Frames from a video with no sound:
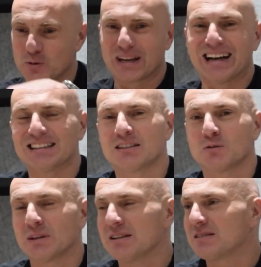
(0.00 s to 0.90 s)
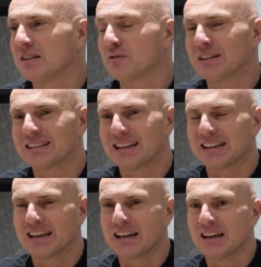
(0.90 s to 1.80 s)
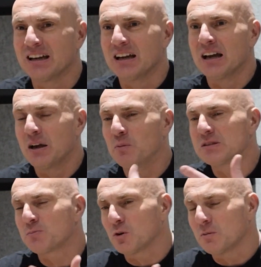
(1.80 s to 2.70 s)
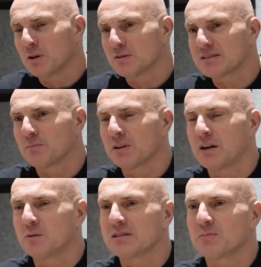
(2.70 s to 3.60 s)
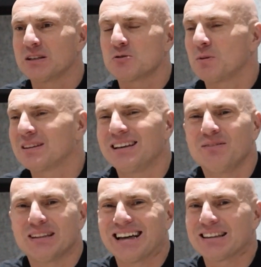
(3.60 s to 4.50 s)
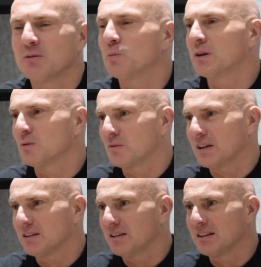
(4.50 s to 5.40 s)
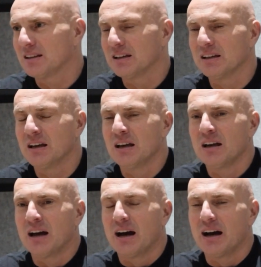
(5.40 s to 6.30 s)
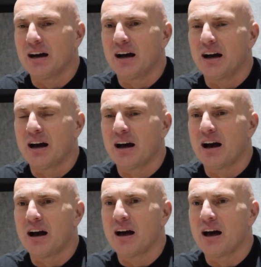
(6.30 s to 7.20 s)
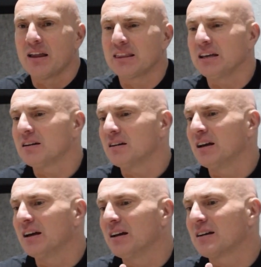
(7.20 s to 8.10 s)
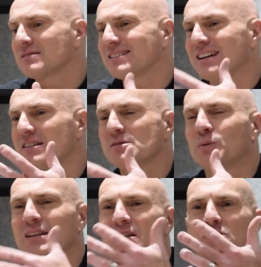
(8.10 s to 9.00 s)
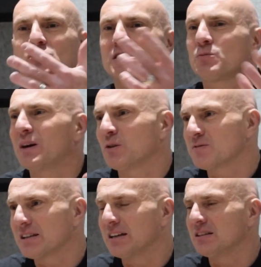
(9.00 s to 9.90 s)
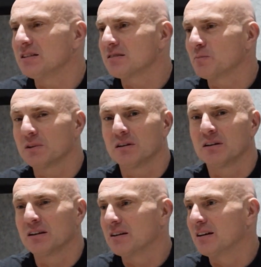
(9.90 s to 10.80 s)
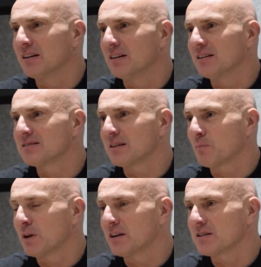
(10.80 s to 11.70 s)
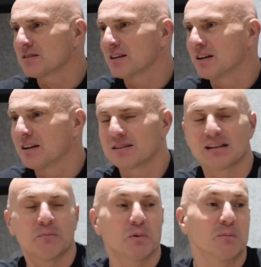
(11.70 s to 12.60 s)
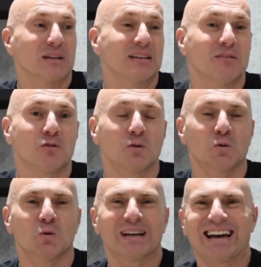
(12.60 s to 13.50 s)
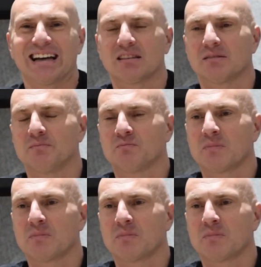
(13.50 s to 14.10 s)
the reality today is different. And we spoke about supplier risk management. They're even not aware of that. And I think Kaseya is just one of the IT suppliers example. But if you look at